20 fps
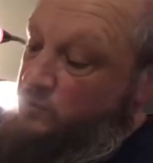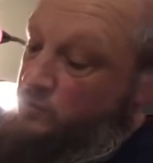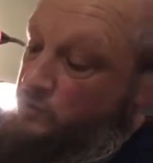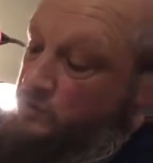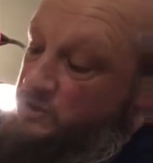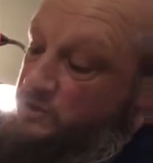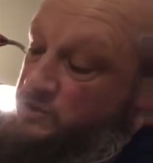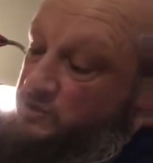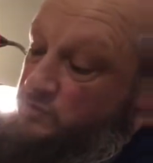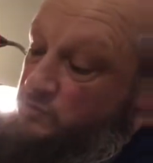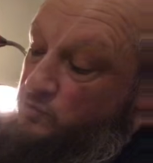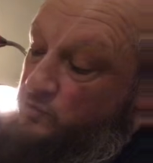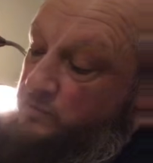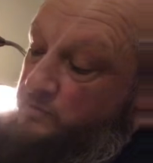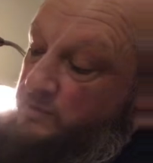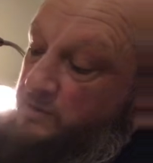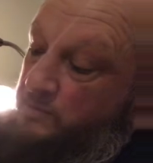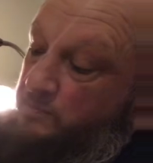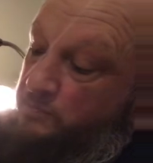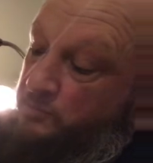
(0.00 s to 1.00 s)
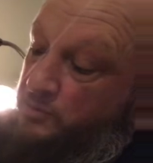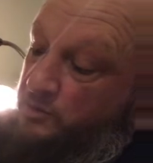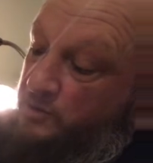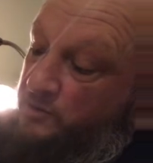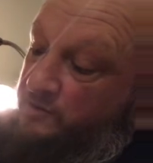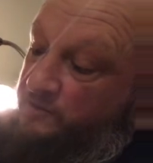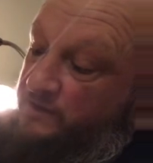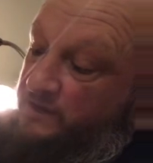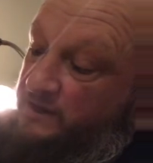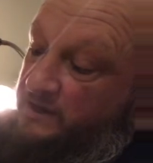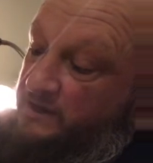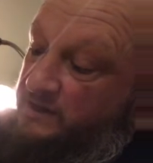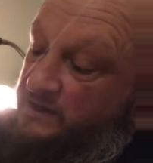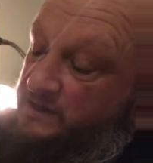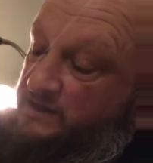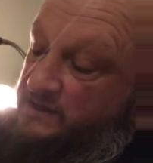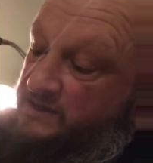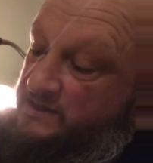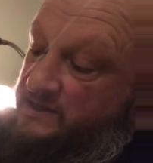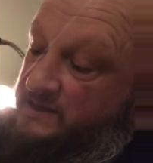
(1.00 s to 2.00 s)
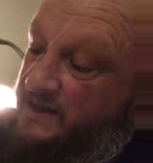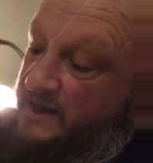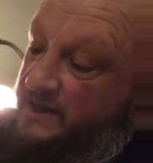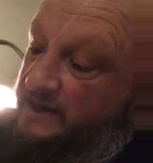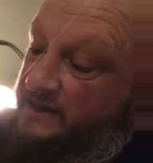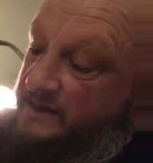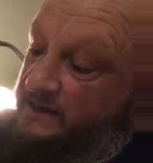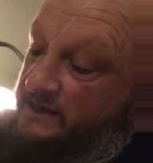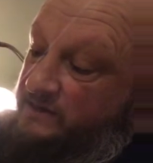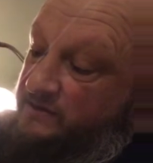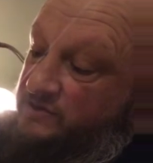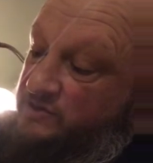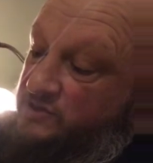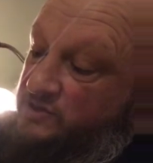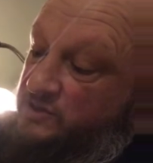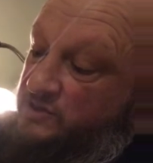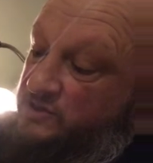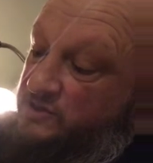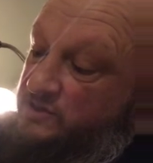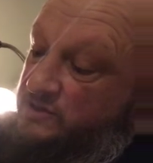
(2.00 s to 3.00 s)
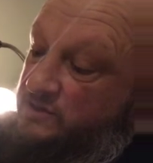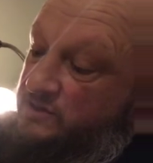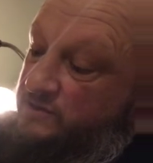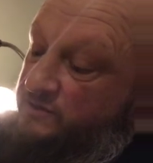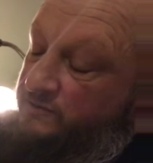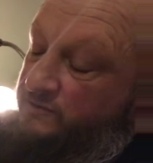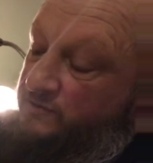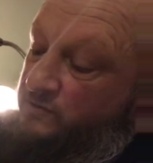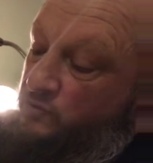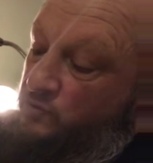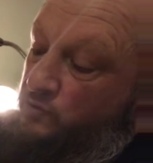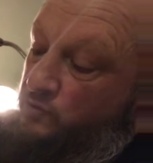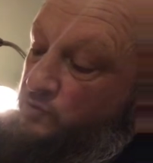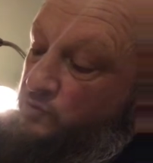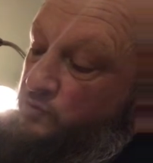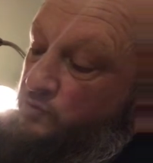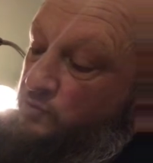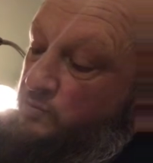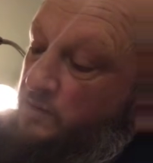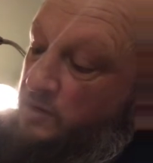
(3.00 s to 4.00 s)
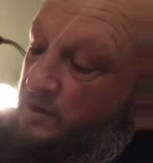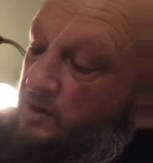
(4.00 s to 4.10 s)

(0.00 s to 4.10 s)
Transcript: which would be perfect because that gives just enough room